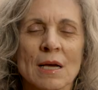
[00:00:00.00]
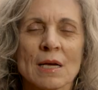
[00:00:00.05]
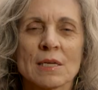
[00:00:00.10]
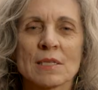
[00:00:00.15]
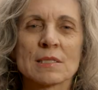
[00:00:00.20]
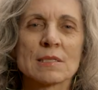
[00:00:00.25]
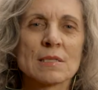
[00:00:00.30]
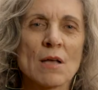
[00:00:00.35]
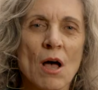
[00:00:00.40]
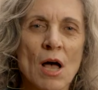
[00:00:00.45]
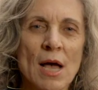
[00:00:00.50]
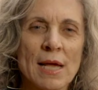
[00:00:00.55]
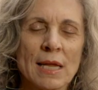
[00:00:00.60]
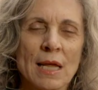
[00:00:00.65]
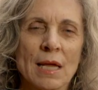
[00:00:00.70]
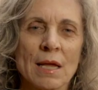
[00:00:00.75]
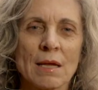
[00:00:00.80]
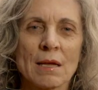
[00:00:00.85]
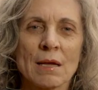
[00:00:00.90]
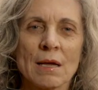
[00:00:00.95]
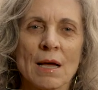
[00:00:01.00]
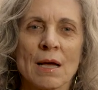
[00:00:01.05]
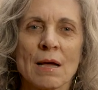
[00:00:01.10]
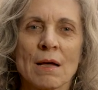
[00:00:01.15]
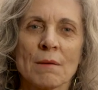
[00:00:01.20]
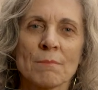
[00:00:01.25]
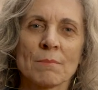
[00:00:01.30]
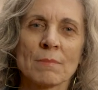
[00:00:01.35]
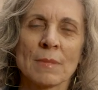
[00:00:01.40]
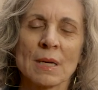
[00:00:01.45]
Designing
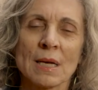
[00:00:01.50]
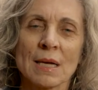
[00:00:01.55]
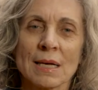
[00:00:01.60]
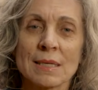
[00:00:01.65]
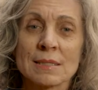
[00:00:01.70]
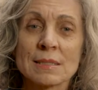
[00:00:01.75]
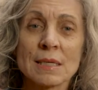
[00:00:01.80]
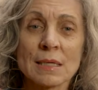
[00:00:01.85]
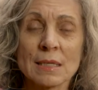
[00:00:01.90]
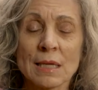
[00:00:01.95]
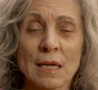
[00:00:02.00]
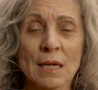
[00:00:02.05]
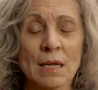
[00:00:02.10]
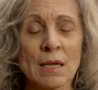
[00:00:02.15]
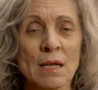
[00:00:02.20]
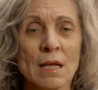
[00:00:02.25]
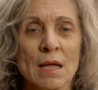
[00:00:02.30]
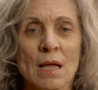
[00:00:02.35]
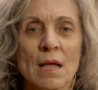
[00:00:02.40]
um, a city